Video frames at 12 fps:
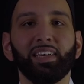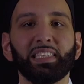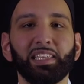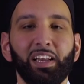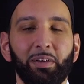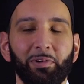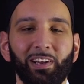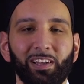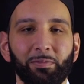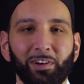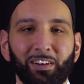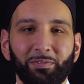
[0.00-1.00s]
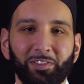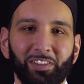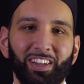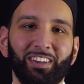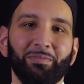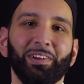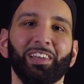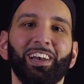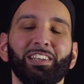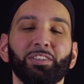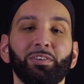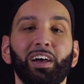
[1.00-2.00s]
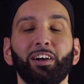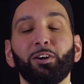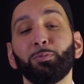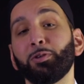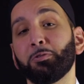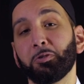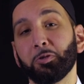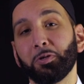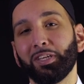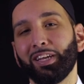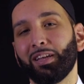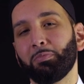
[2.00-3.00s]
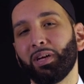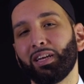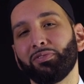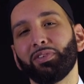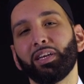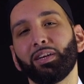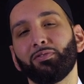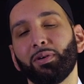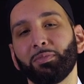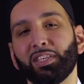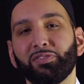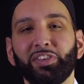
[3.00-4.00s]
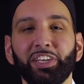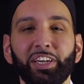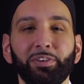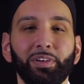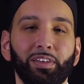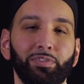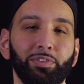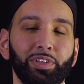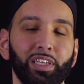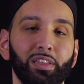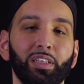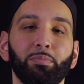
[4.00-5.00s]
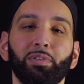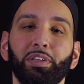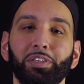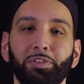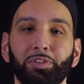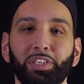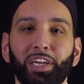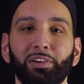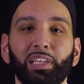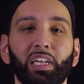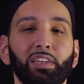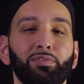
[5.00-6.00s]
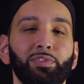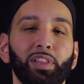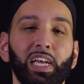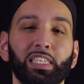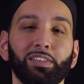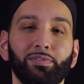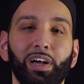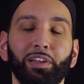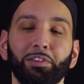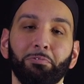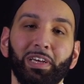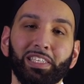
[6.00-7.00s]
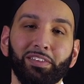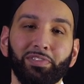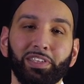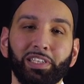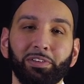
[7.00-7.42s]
Assalamu alaikum wa rahmatullahi wa barakatuh. I hope you enjoyed and benefited from this video. If you did, then please do share it. And if you'd like to follow the rest of the